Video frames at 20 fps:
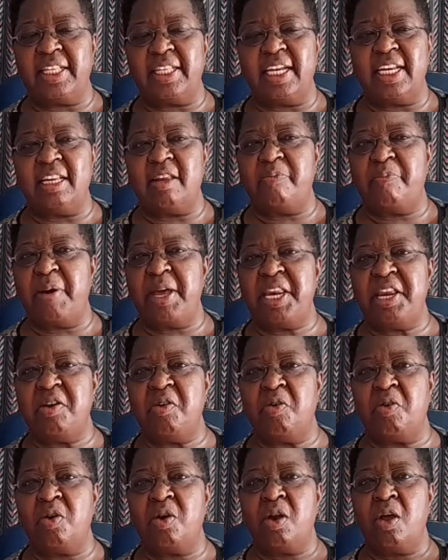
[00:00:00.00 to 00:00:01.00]
And depending
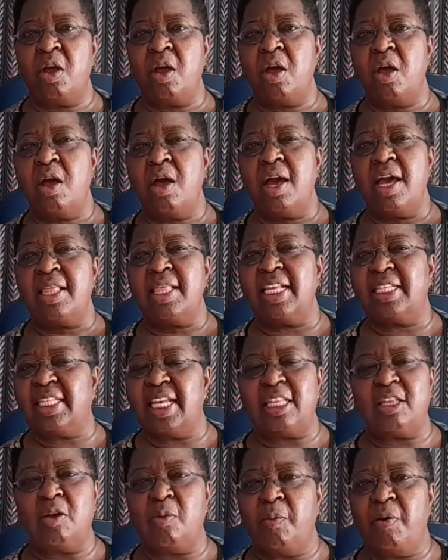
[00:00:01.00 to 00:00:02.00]
on the
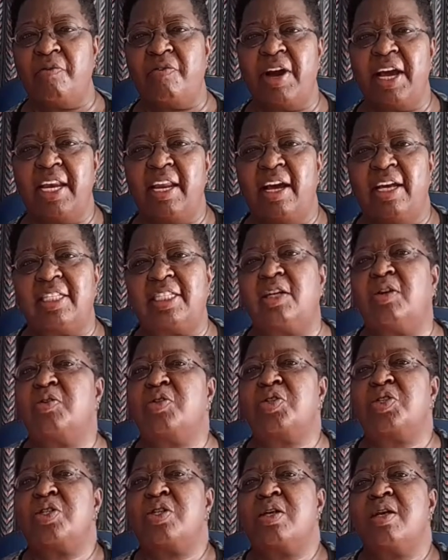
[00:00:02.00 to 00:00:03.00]
setting we find
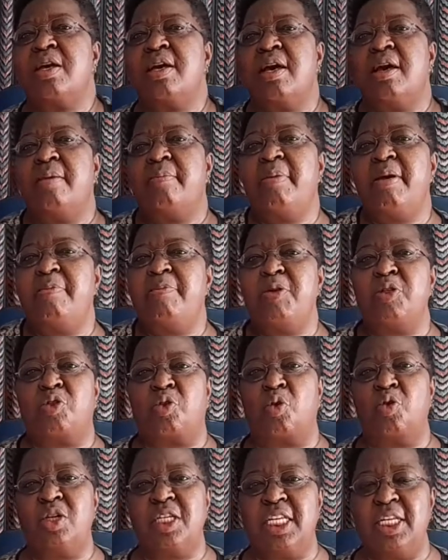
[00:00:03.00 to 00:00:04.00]
ourselves maybe
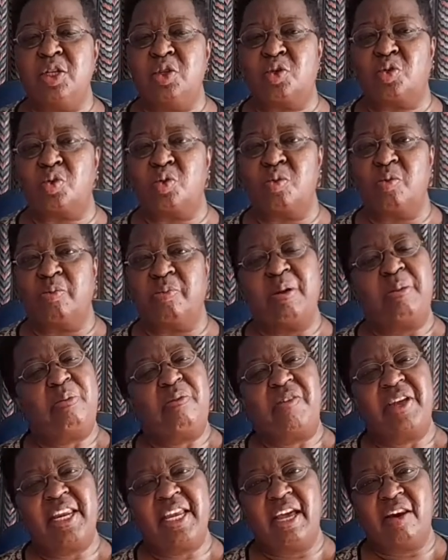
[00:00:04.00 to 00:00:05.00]
thrown into, maybe
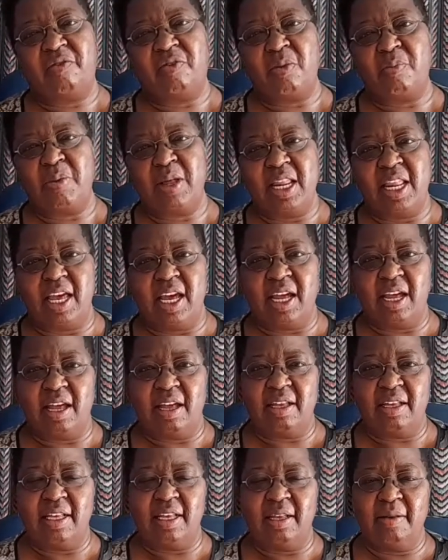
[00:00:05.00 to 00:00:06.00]
very
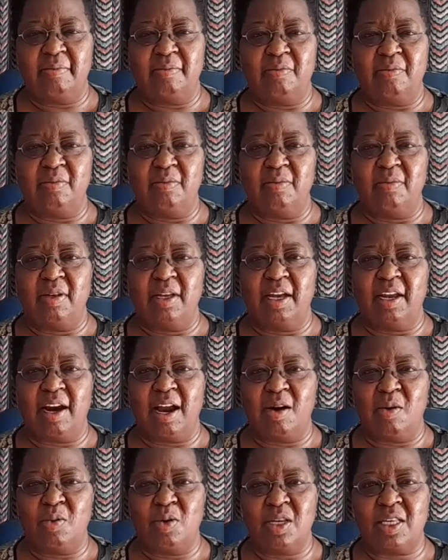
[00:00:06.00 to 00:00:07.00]
unfamiliar
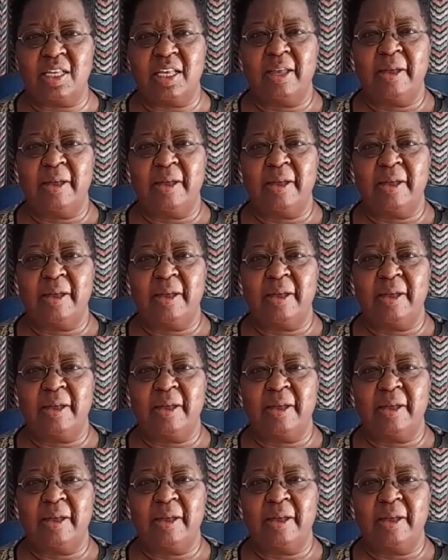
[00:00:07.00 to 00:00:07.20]
grounds,